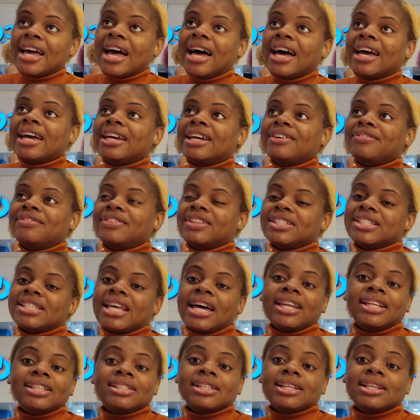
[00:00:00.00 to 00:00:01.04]
I've
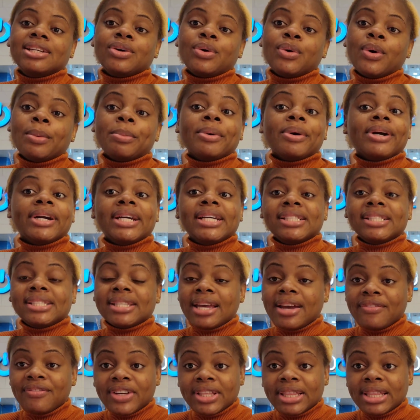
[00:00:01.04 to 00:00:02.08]
decided to incorporate
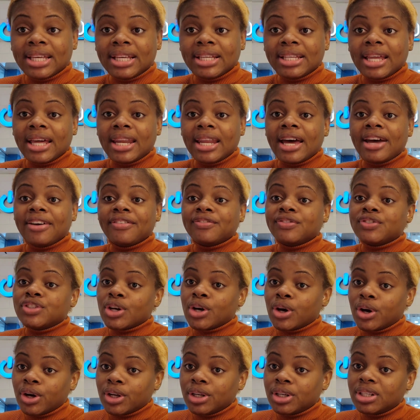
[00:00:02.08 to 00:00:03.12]
everything that I've
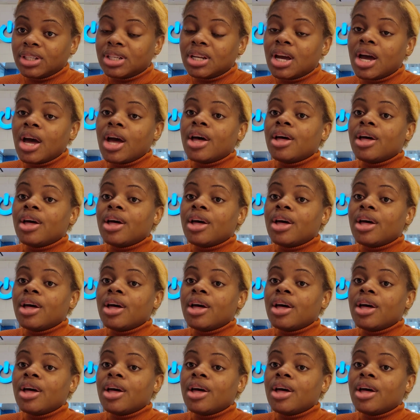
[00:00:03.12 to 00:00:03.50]
done